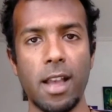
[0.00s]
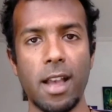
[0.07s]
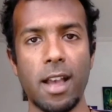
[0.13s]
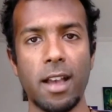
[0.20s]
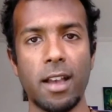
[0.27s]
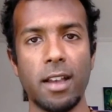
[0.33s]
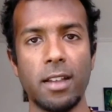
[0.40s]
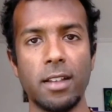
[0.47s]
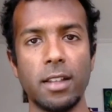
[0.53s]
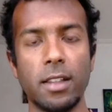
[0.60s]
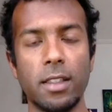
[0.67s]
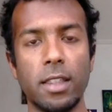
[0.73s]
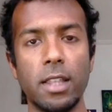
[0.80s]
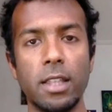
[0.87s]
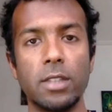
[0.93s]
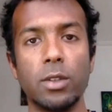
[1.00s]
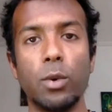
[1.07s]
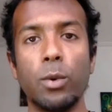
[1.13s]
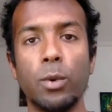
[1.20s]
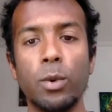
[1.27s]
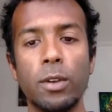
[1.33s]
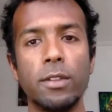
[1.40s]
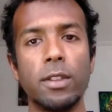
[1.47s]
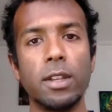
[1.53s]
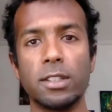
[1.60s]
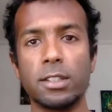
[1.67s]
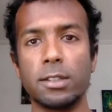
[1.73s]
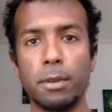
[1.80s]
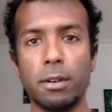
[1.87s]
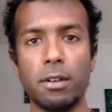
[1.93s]
And all of the
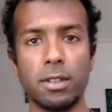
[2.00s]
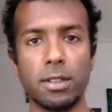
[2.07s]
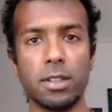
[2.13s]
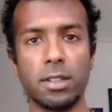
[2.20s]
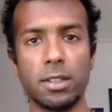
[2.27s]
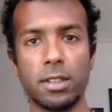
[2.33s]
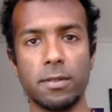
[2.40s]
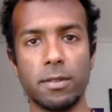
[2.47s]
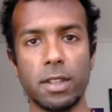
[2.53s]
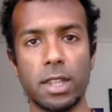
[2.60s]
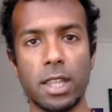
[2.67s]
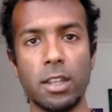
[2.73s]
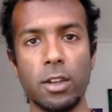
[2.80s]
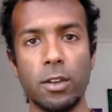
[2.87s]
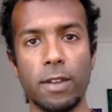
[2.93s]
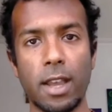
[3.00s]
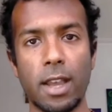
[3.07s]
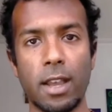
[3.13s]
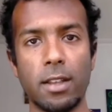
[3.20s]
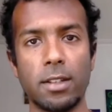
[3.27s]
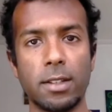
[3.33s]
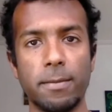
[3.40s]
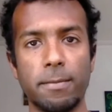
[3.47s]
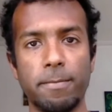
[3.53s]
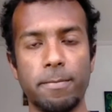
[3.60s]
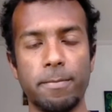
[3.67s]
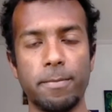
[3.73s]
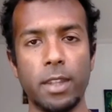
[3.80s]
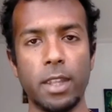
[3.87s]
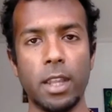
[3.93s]
experiences that you've had
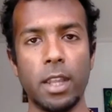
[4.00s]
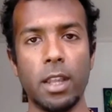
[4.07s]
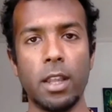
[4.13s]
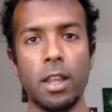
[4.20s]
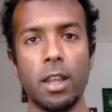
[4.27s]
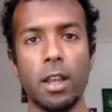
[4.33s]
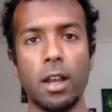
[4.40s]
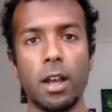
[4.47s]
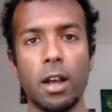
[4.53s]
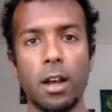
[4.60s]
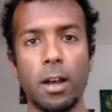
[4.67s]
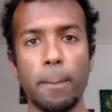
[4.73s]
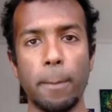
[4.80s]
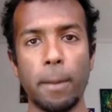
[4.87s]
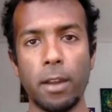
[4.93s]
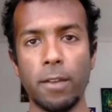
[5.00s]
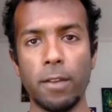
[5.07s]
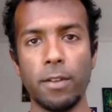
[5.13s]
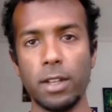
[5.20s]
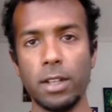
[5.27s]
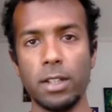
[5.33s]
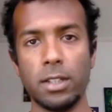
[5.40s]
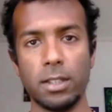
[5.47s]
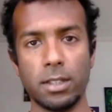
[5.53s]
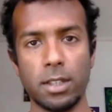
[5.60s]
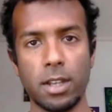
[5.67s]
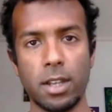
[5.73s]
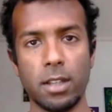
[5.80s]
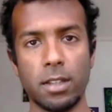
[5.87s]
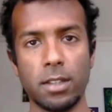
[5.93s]
are perfectly
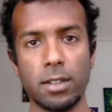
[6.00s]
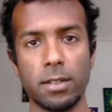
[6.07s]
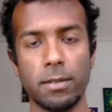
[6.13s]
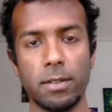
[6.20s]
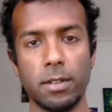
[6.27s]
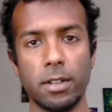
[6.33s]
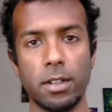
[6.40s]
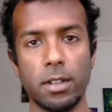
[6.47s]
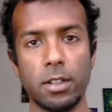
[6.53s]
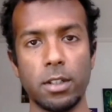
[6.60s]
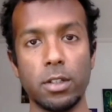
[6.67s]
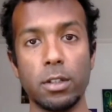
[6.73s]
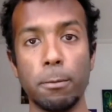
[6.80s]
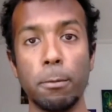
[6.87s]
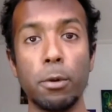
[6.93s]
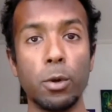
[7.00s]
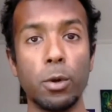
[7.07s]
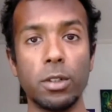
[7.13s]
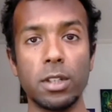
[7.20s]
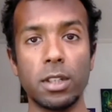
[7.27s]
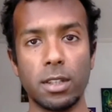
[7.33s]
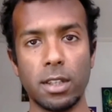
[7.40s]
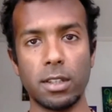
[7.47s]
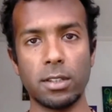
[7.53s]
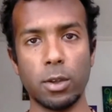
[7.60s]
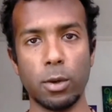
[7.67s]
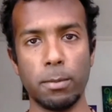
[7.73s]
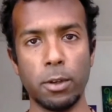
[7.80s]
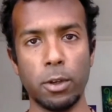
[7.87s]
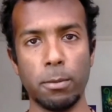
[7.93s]
designed to support that
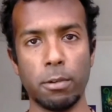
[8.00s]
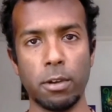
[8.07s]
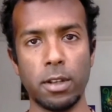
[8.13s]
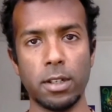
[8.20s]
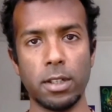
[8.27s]
soul blueprint.